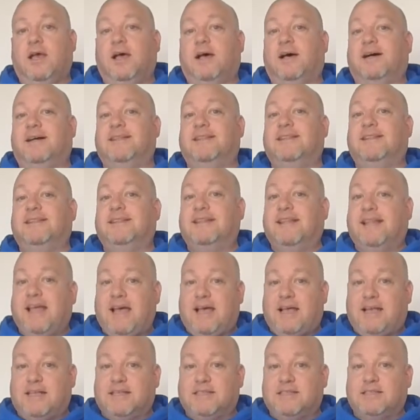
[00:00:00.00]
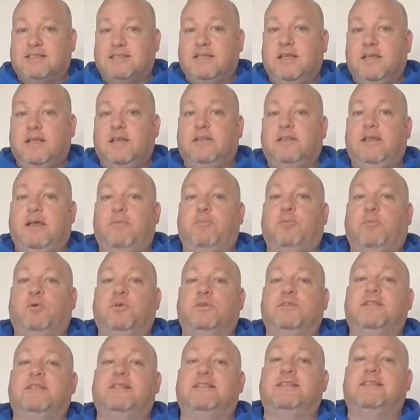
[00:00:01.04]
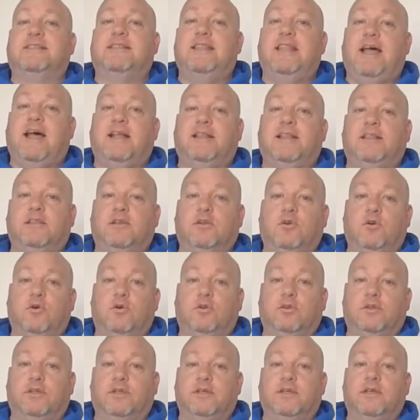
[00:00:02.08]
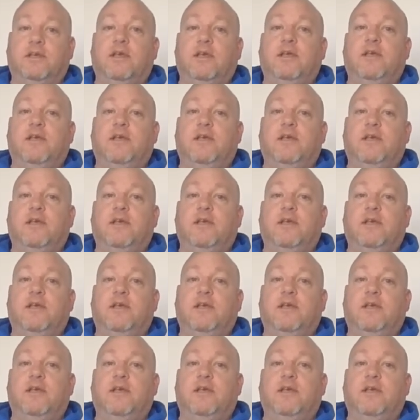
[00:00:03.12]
unless that person is not the goalie.